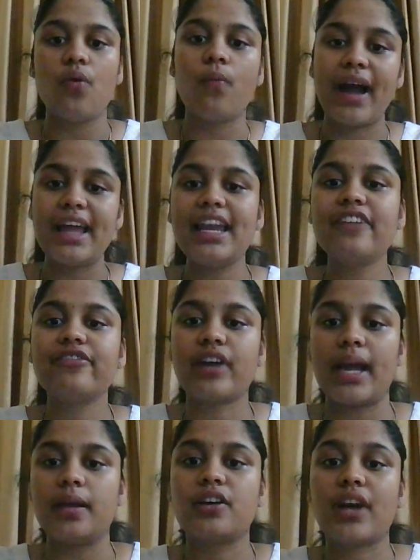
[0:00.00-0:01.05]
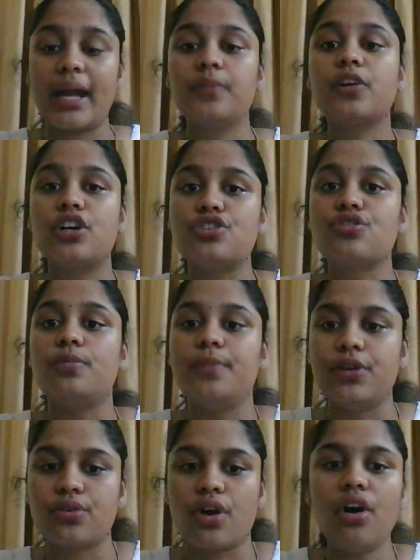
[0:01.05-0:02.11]
Wildlife Crime Control
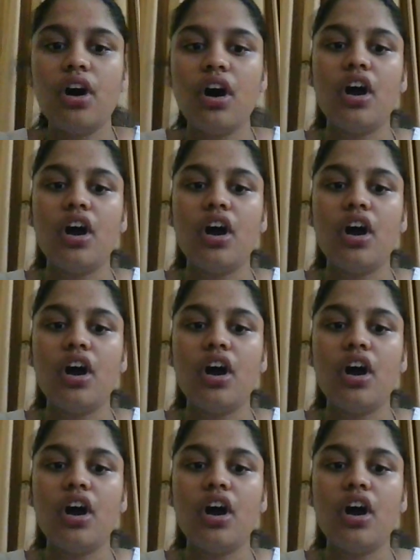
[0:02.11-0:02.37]
Bureau,